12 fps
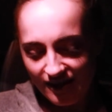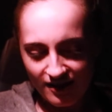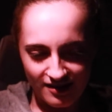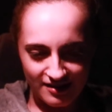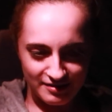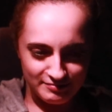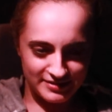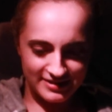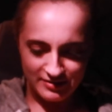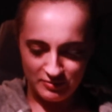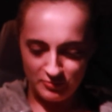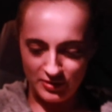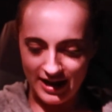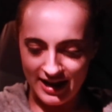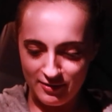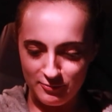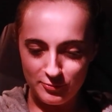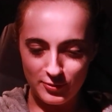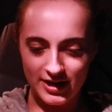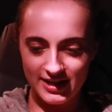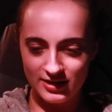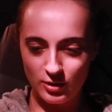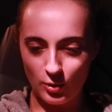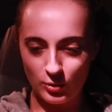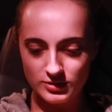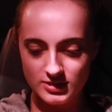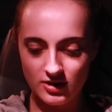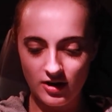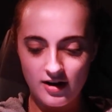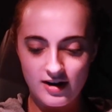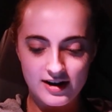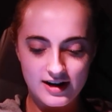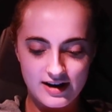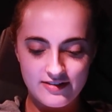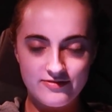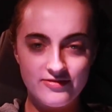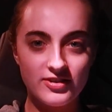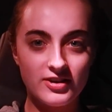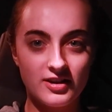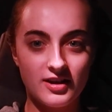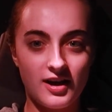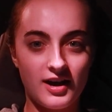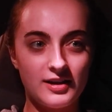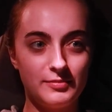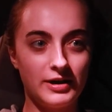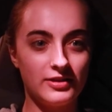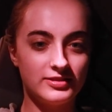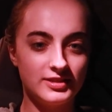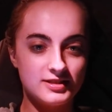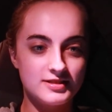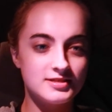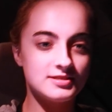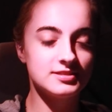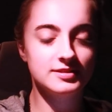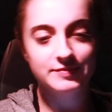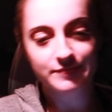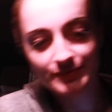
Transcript: Um, wow, what an old car. I forgot about this.